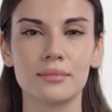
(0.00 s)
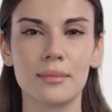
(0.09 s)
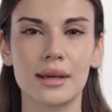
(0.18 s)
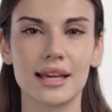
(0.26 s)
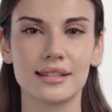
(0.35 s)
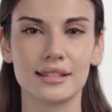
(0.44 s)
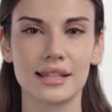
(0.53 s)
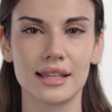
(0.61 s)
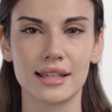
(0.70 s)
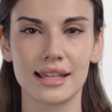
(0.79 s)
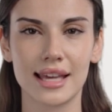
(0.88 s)

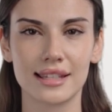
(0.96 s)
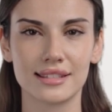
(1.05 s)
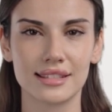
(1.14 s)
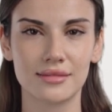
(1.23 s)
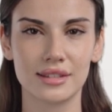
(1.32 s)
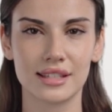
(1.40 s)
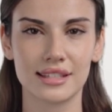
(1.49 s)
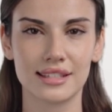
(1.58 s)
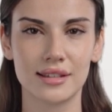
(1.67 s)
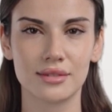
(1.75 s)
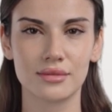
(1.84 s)
BSEN
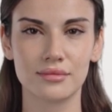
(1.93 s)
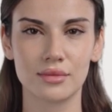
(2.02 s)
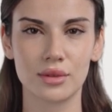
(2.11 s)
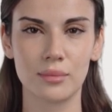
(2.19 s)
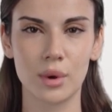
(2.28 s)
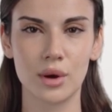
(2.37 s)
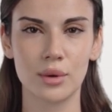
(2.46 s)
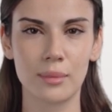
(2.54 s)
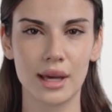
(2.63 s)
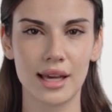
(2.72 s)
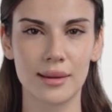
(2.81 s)
877 for smaller
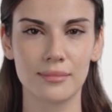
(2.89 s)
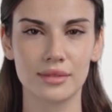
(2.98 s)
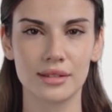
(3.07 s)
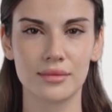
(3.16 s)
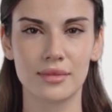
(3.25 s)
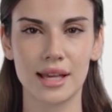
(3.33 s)
pipes,